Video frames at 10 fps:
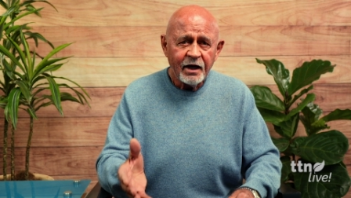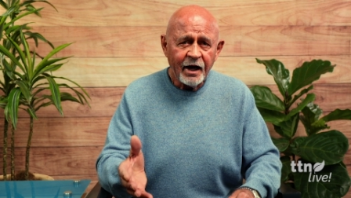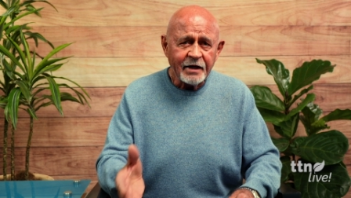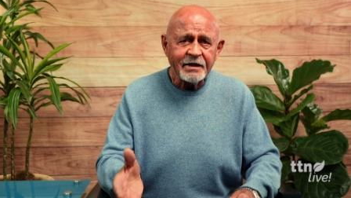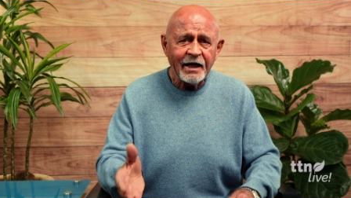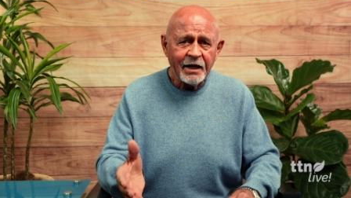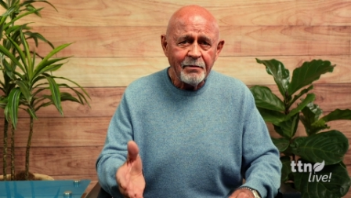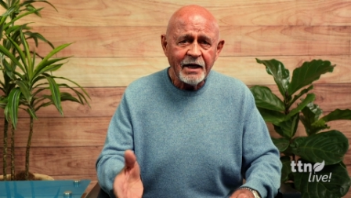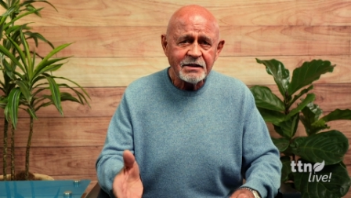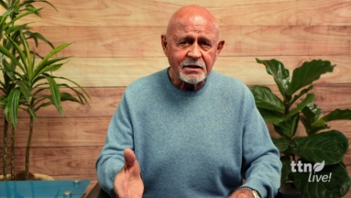on a
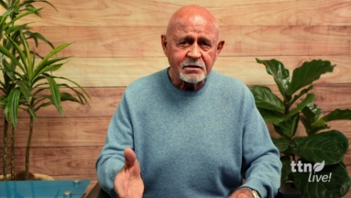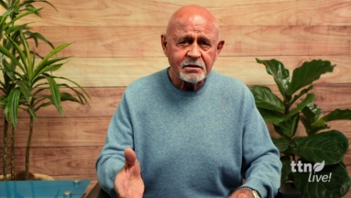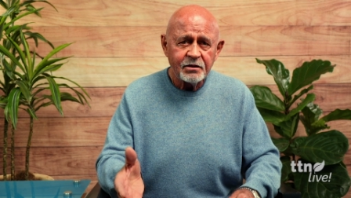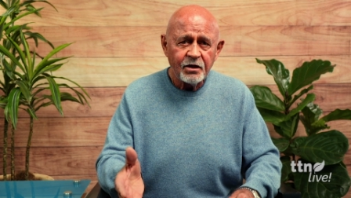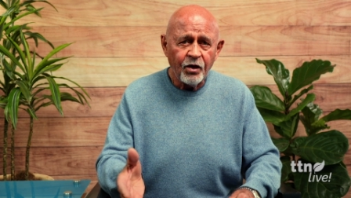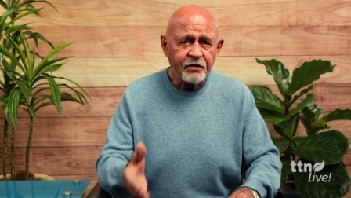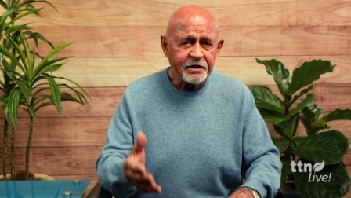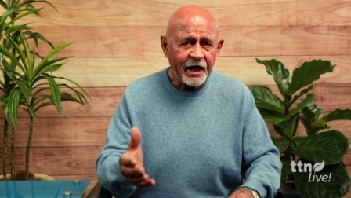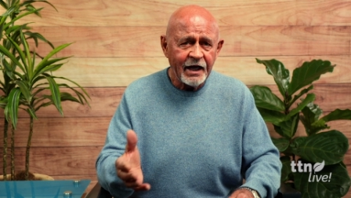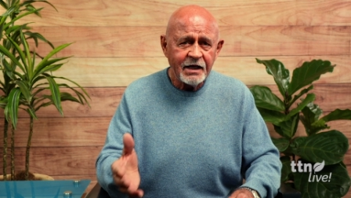daily basis.
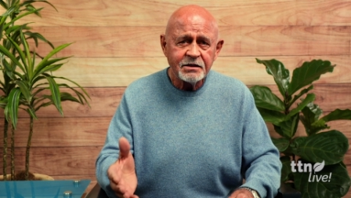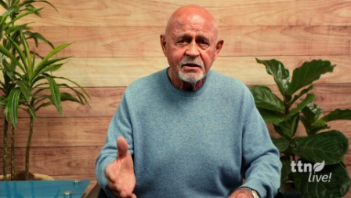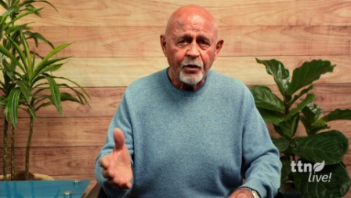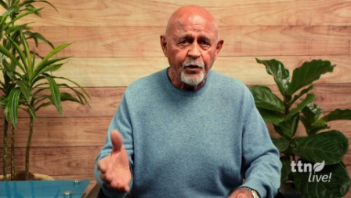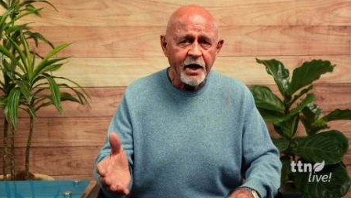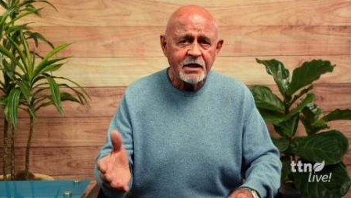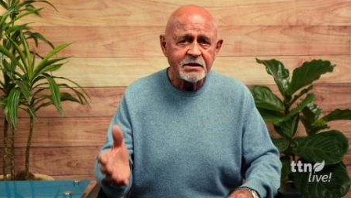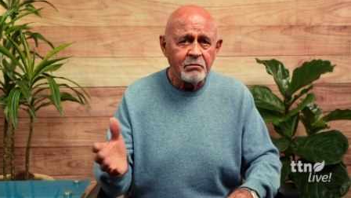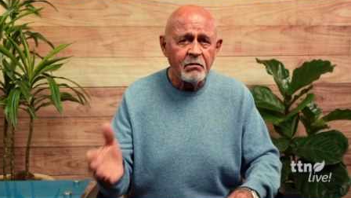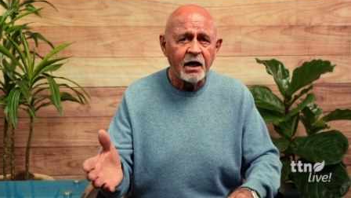Over days,
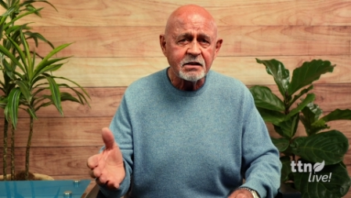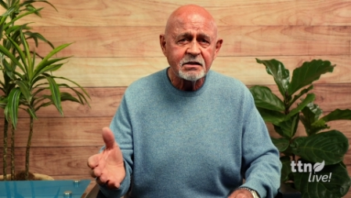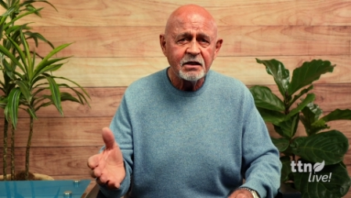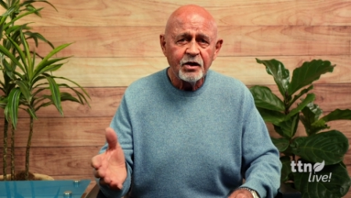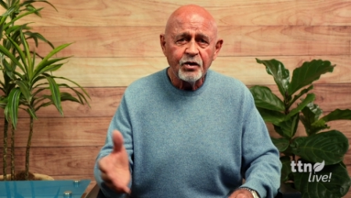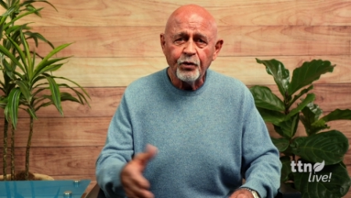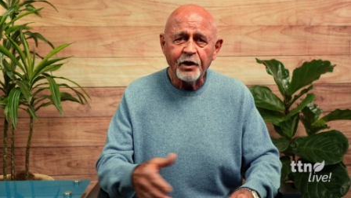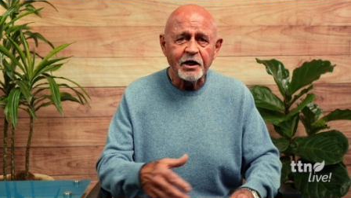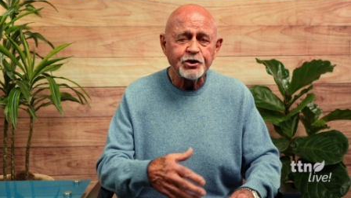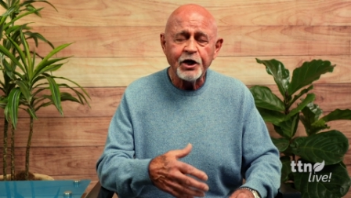weeks, and months,
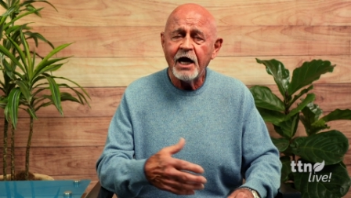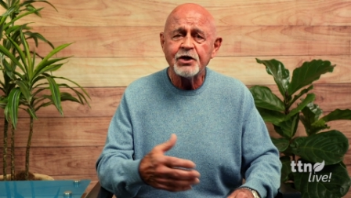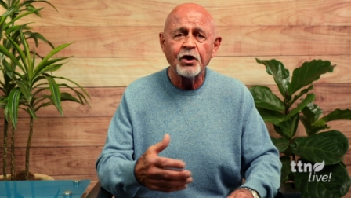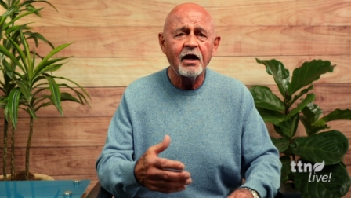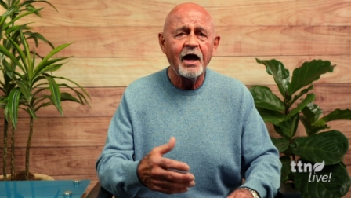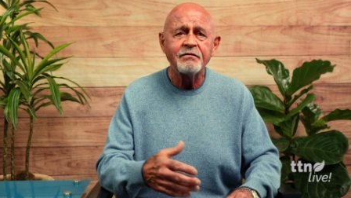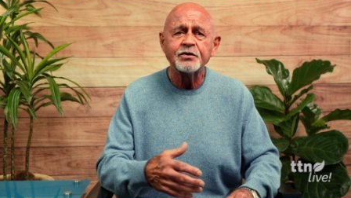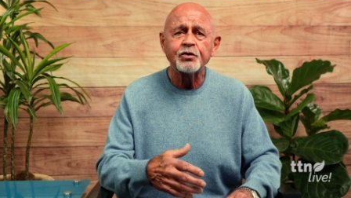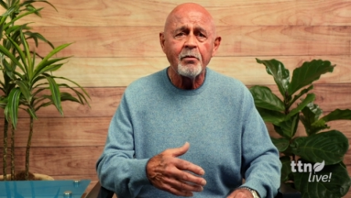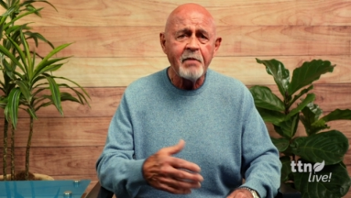we can change our
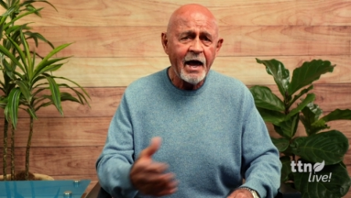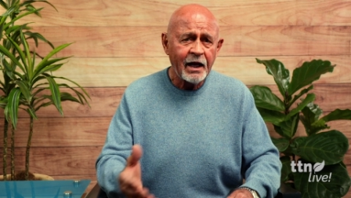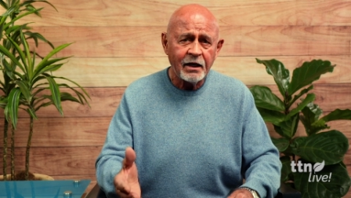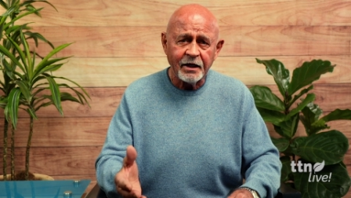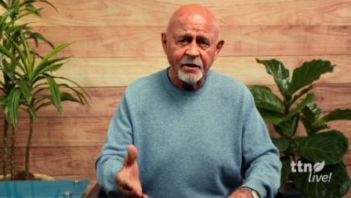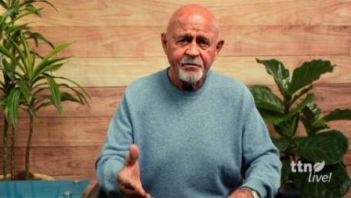lives dramatically.